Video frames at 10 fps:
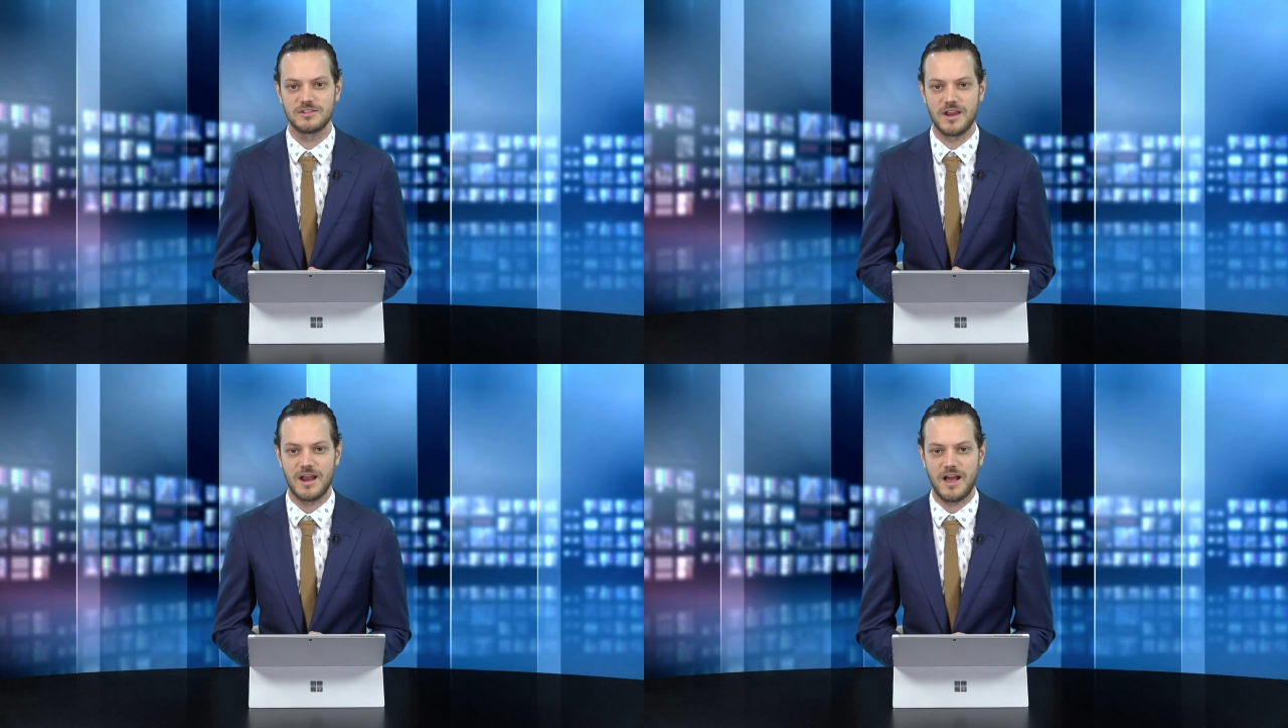
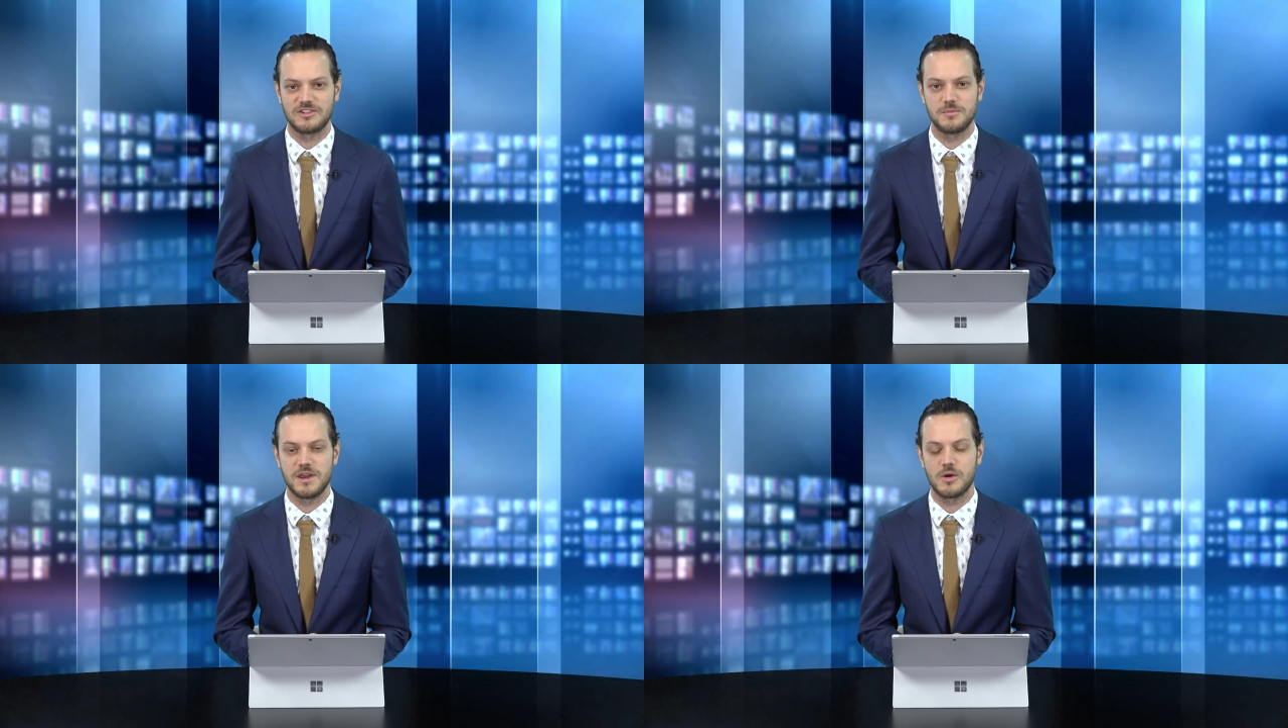so that
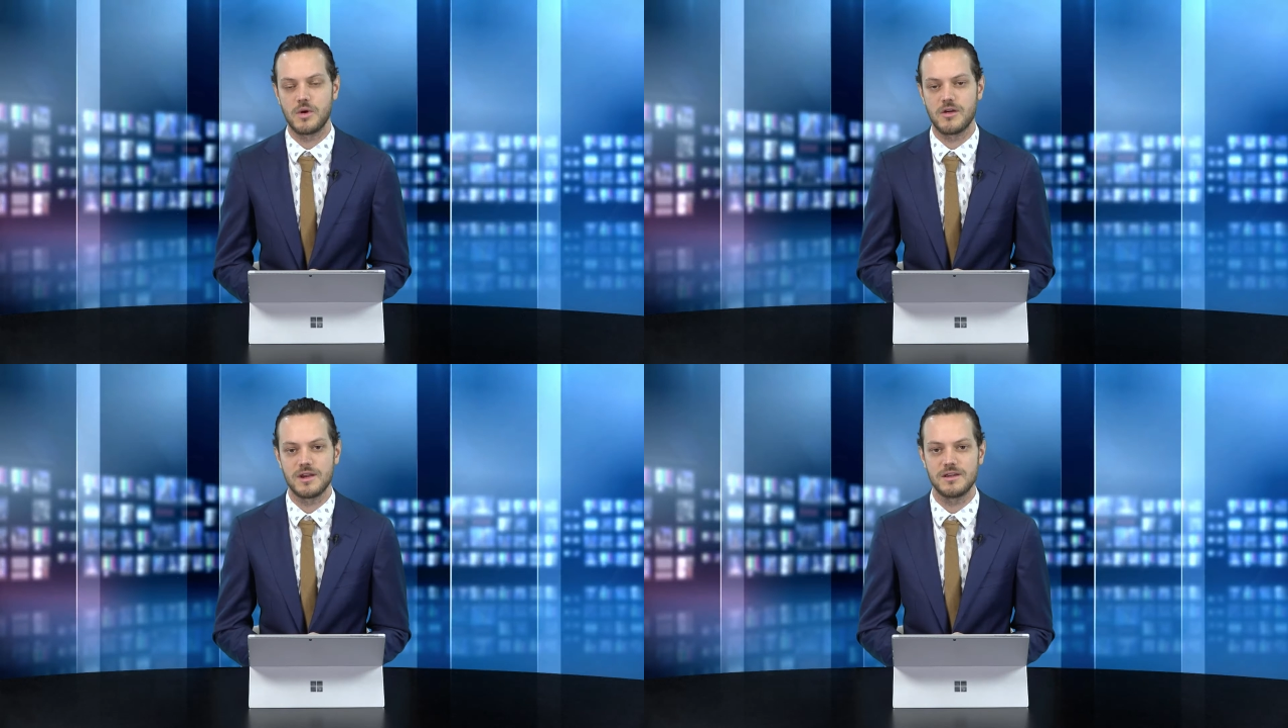has to be a
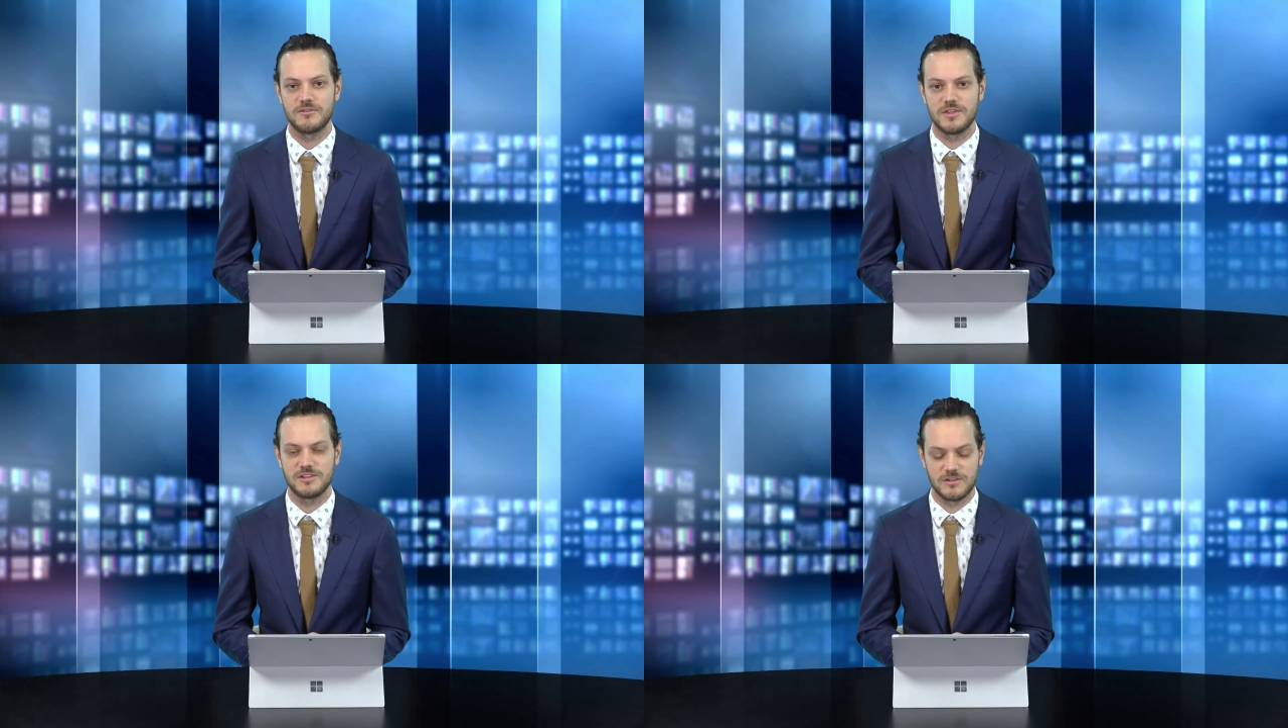query
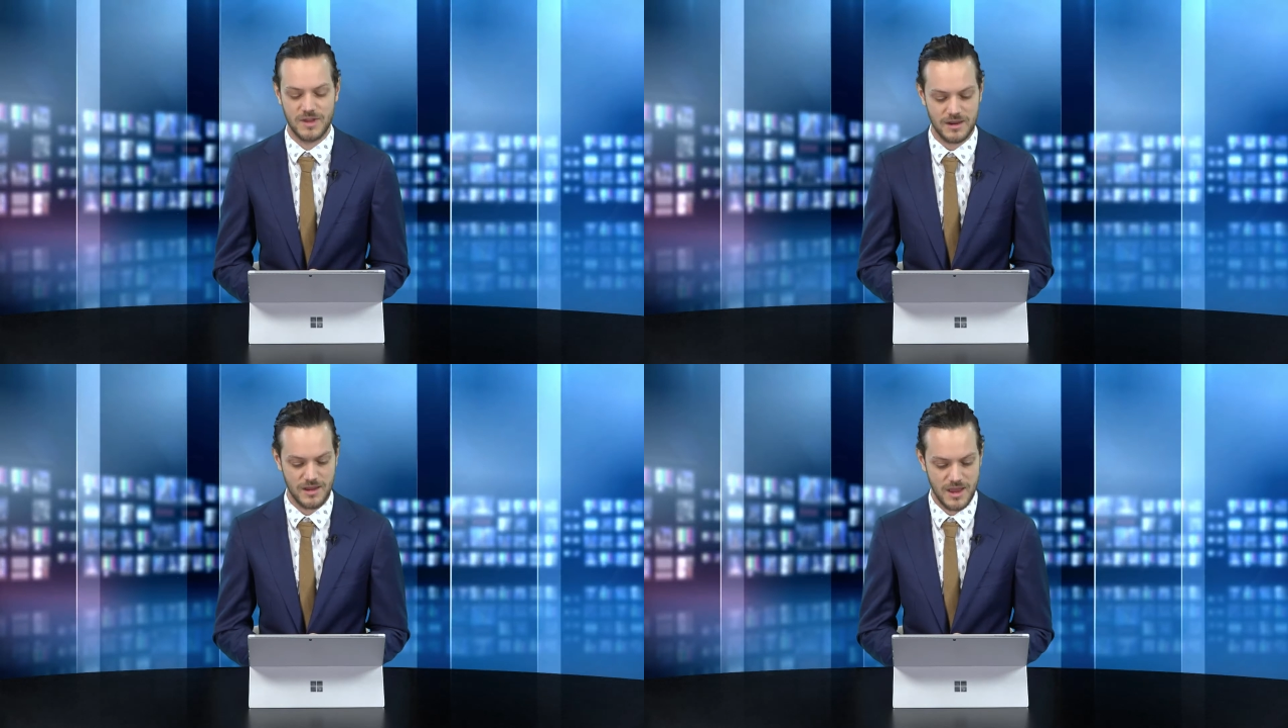for this event.